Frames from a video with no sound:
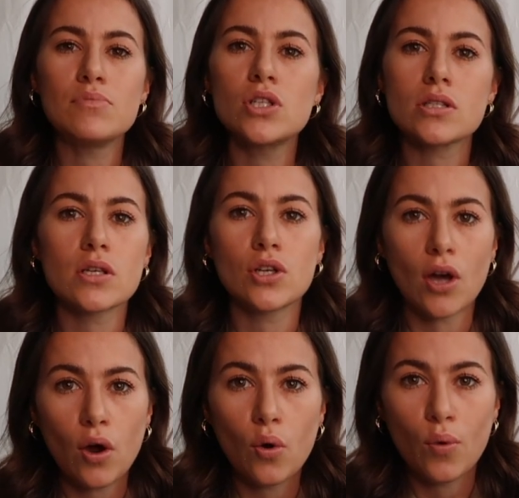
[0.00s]
doesn't
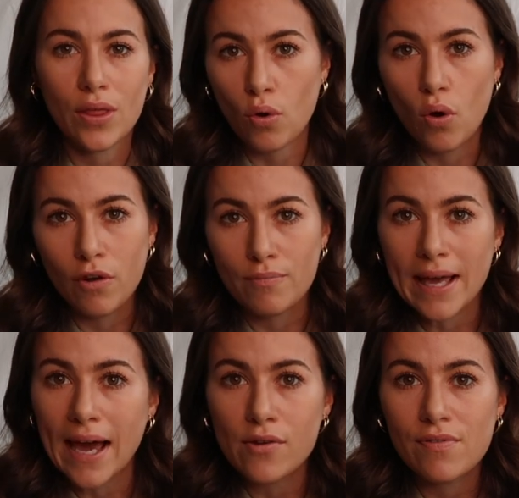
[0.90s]
go with all of
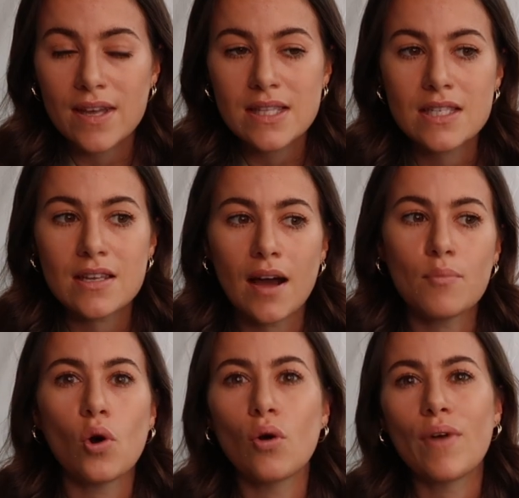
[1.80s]
my outfits.
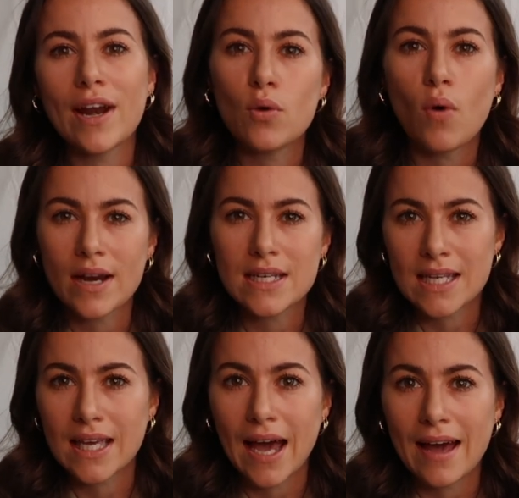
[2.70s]
I'm already wanting
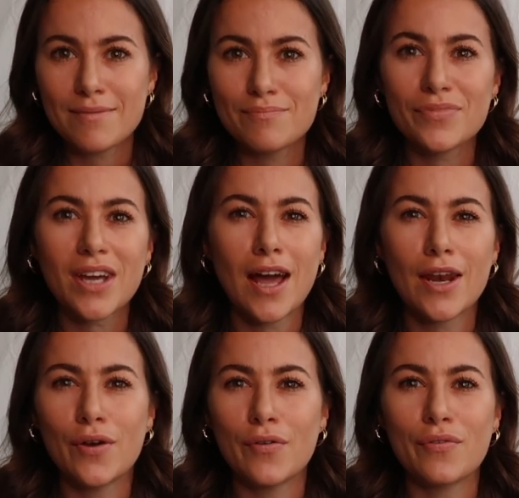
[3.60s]
to get
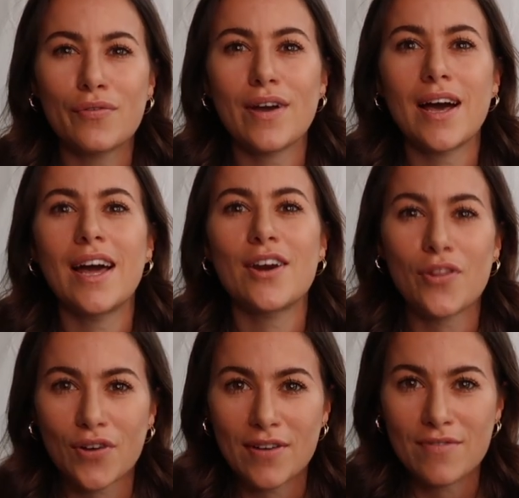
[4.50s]
kind of
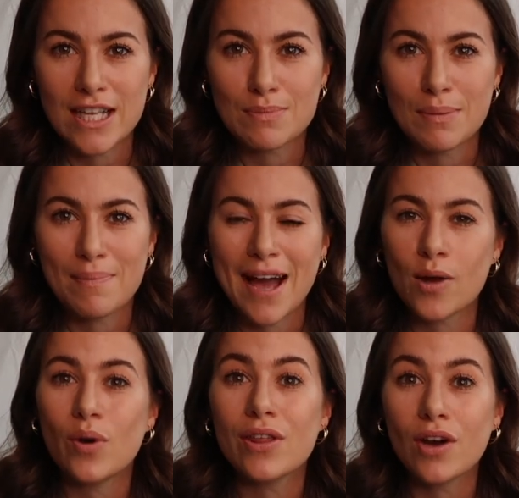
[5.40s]
another investment
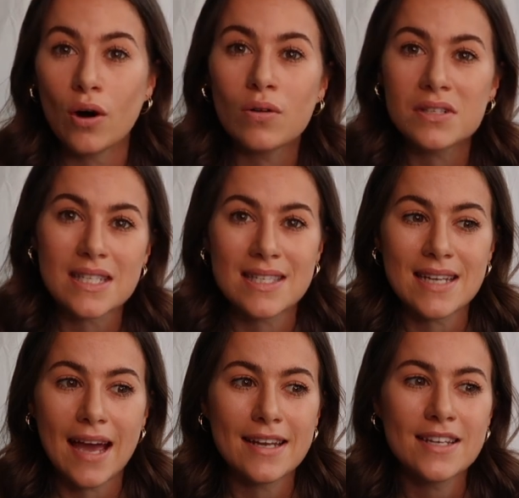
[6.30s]
bag with gold
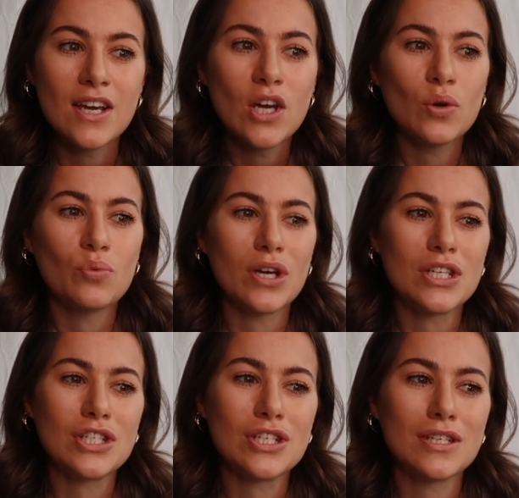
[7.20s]
instead,
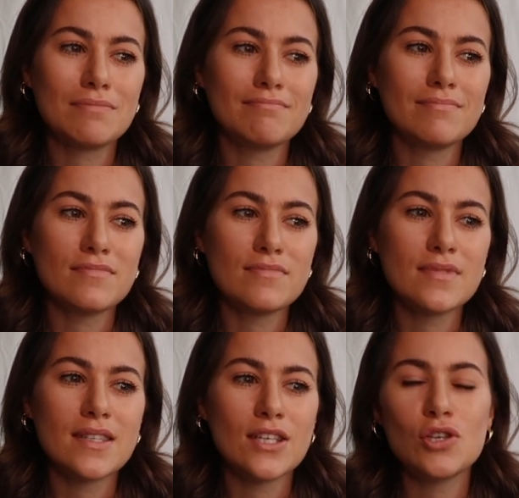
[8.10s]
which
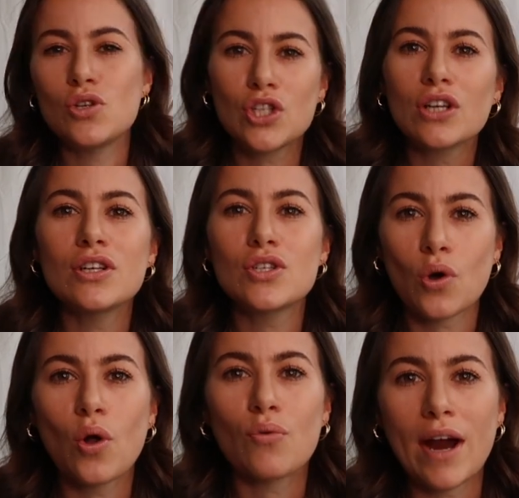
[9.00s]
you shouldn't
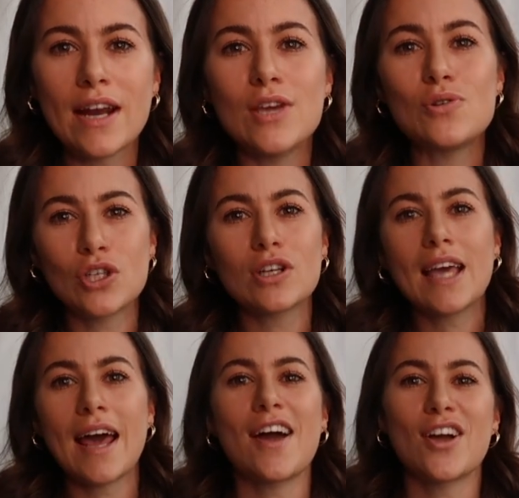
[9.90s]
already. You should
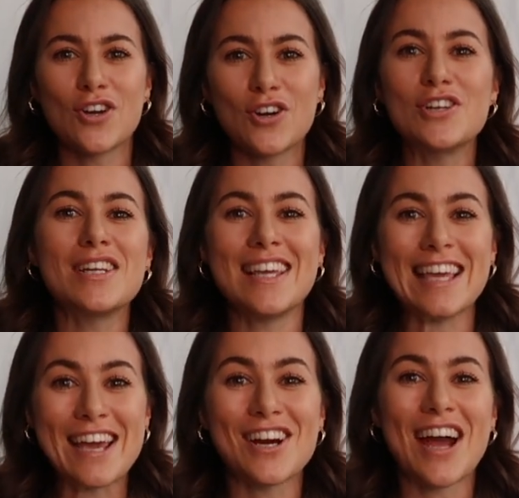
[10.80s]
get a good
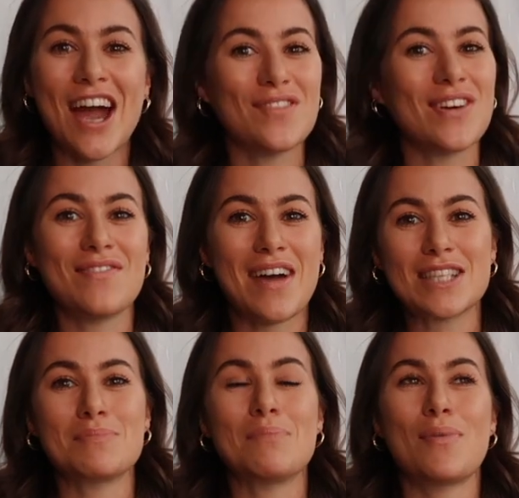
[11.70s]
year out of an
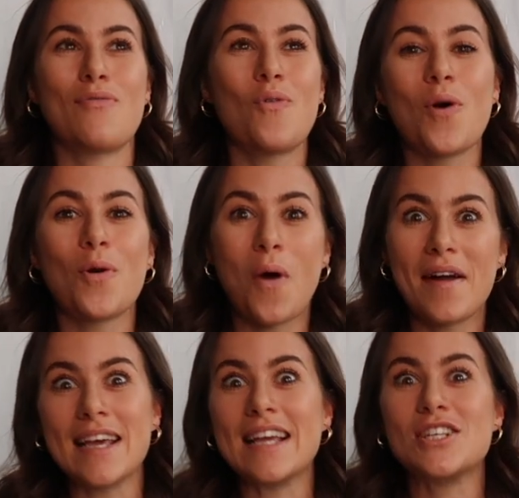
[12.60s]
investment before
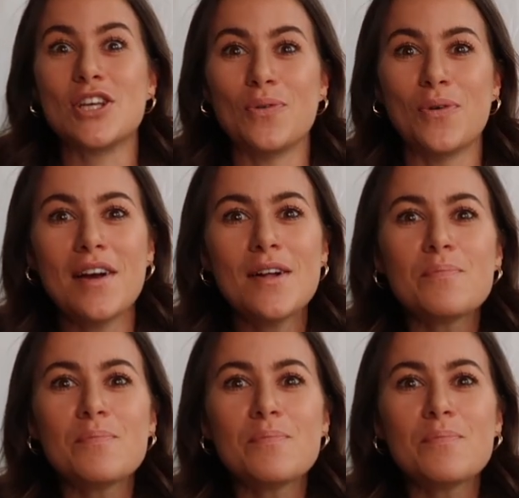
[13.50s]
wanting to